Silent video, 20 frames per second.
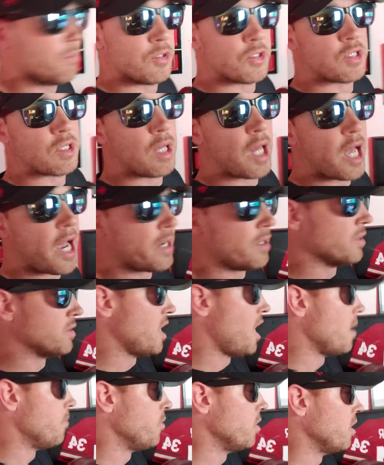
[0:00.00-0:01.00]
I'm just glad this
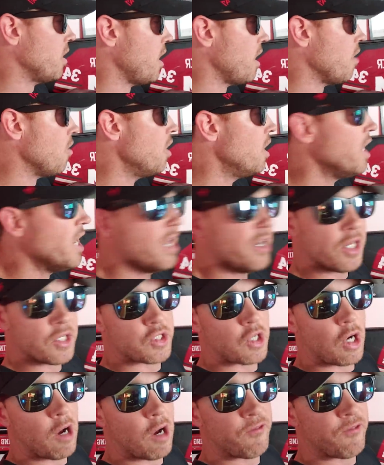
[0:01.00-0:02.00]
happened now.
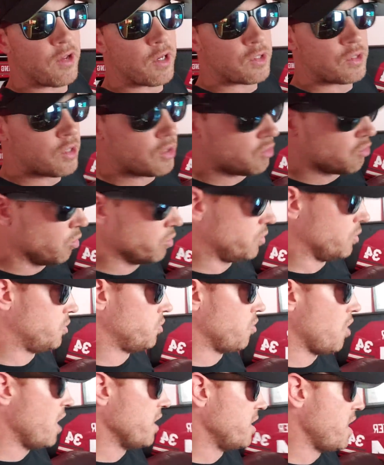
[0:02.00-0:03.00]
This offense that Georgia's
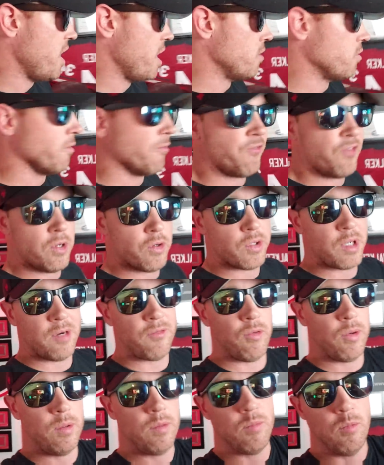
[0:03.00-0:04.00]
trotting out on the field
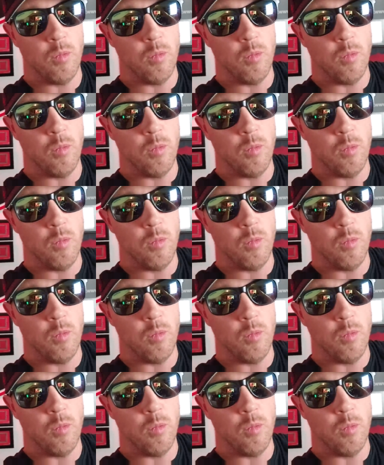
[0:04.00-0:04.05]
every